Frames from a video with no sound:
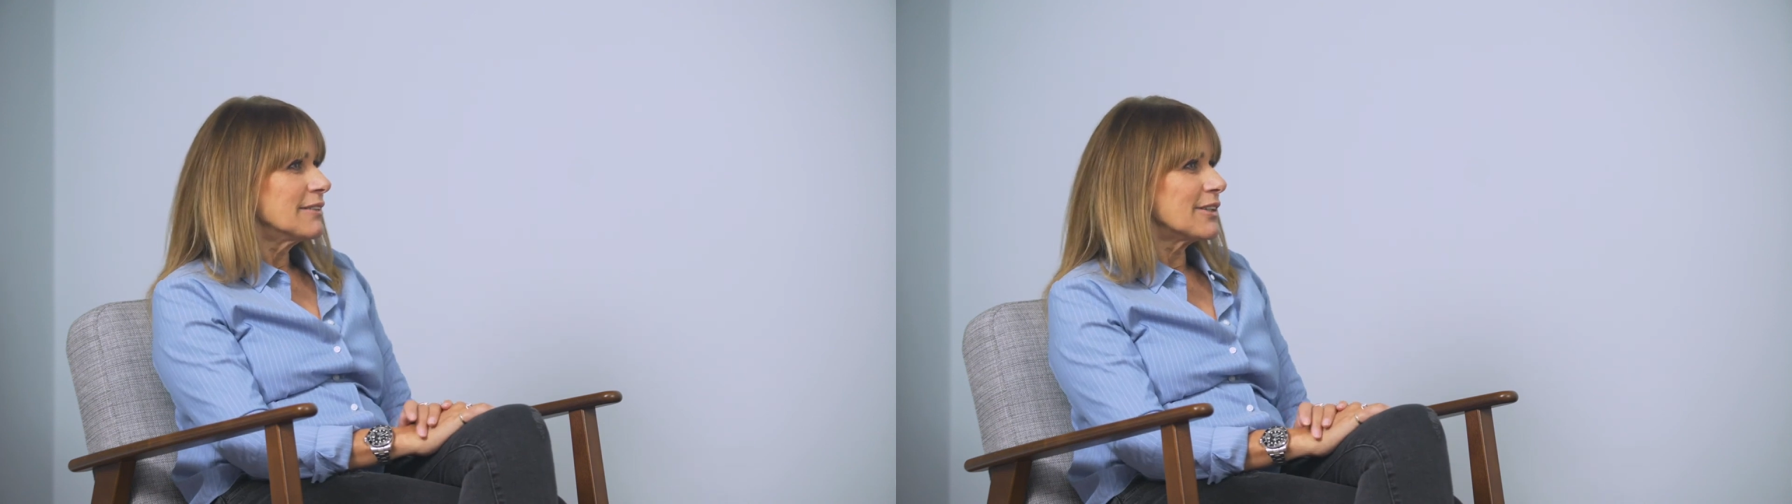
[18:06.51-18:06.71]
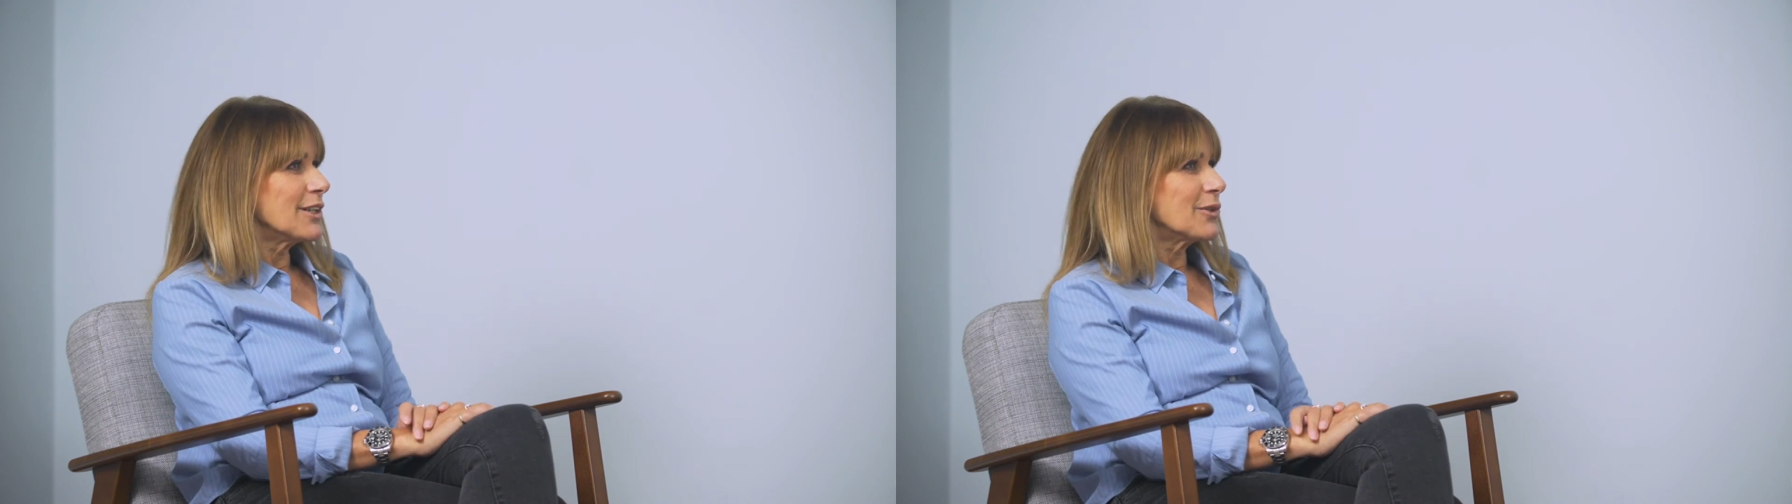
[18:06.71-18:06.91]

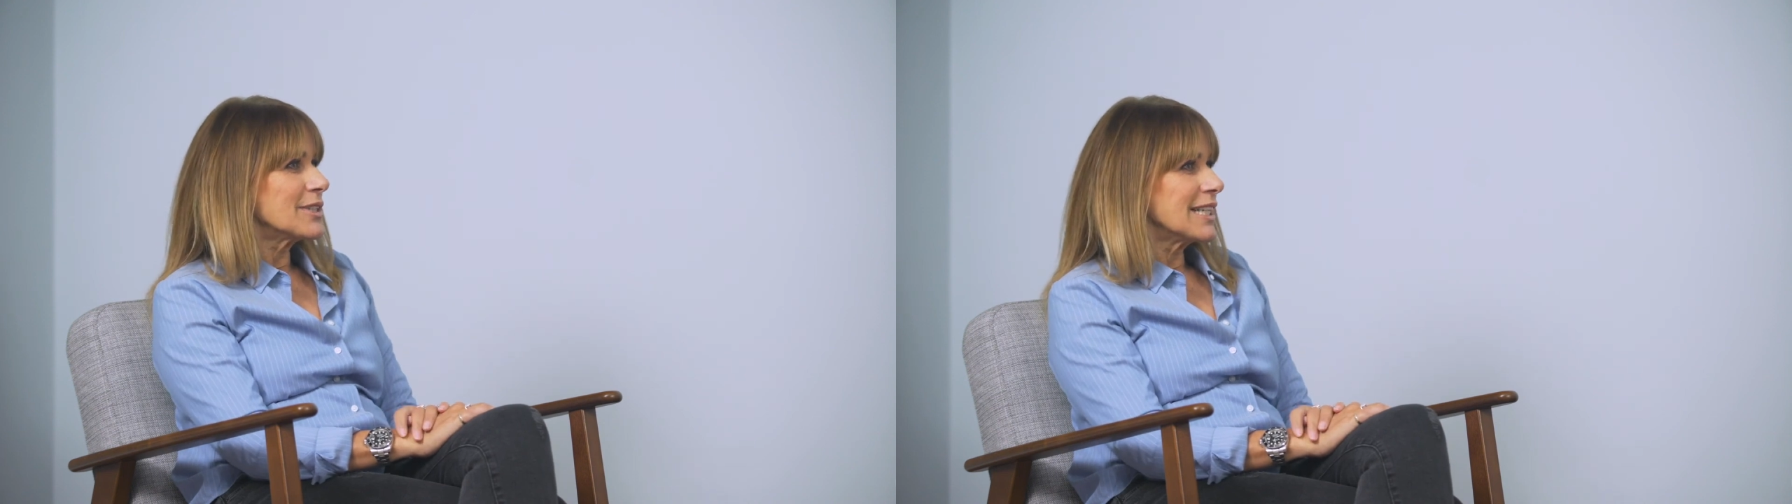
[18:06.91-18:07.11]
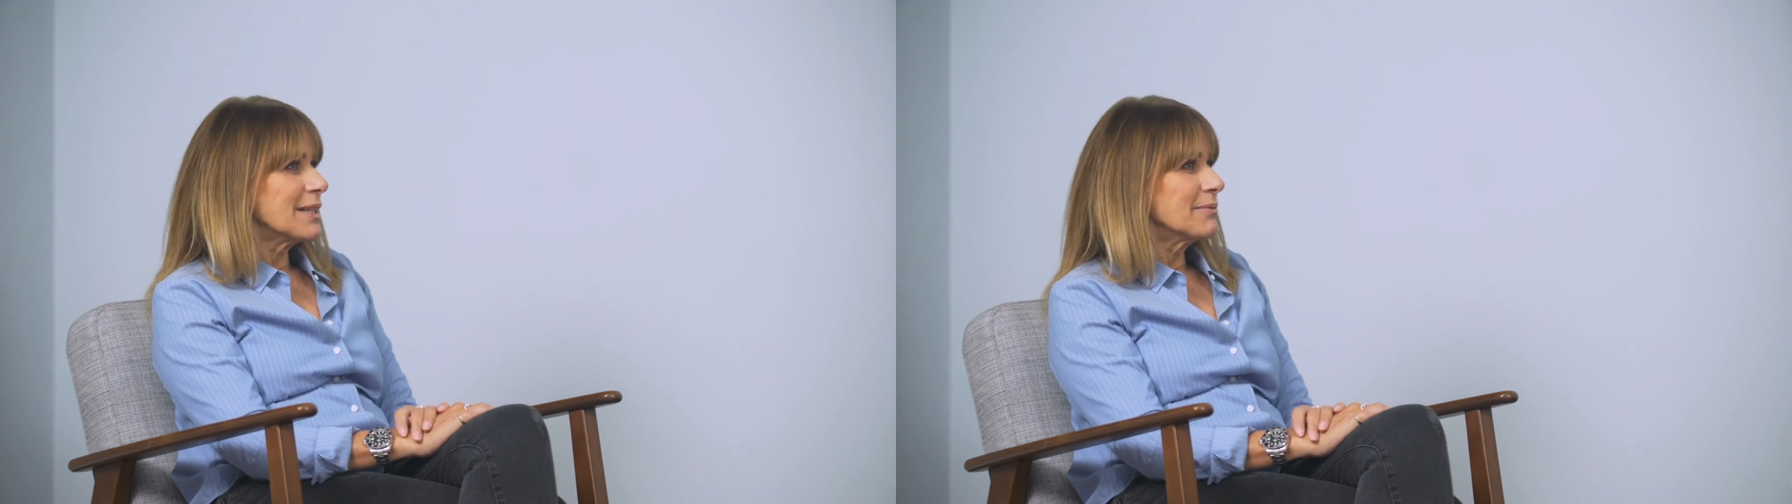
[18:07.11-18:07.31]
for a
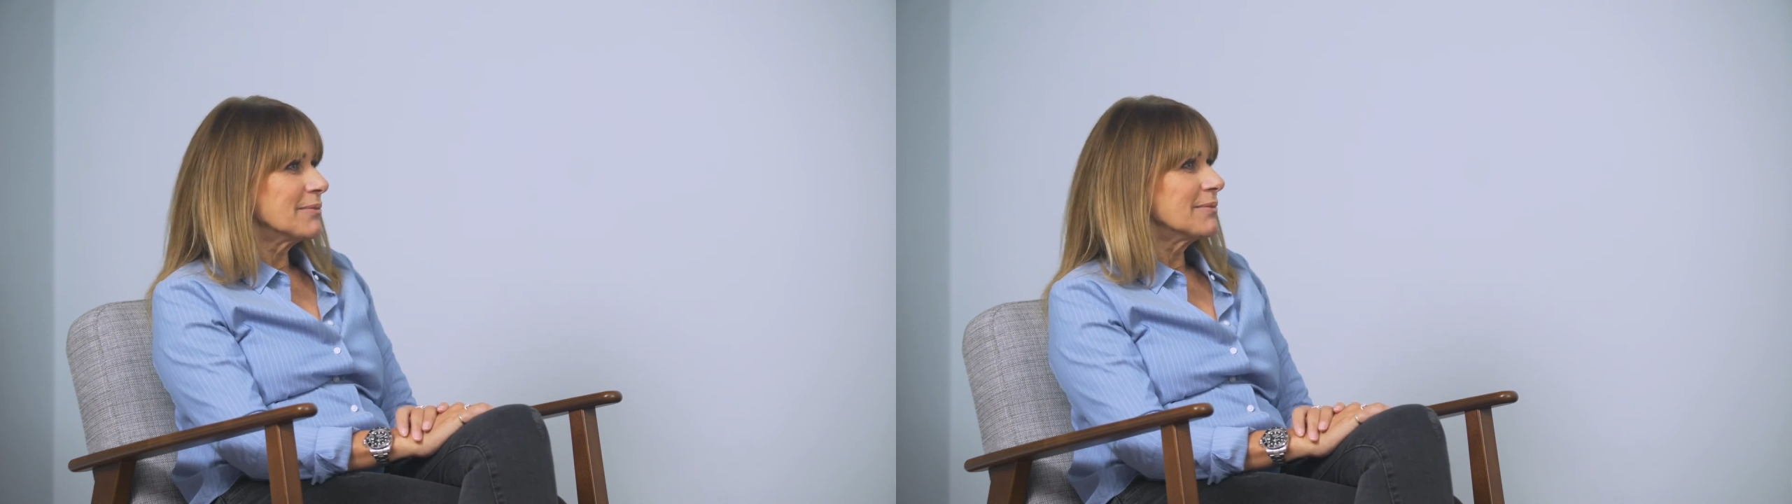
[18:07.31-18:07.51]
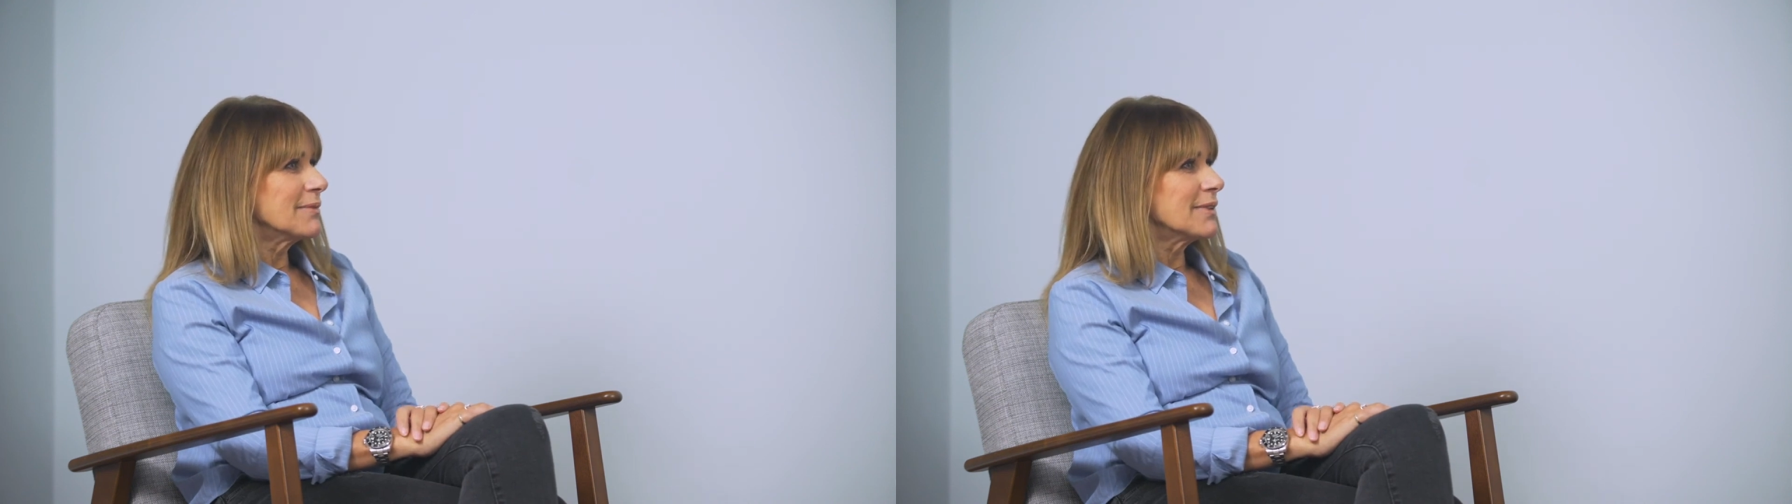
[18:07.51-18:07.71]
long time,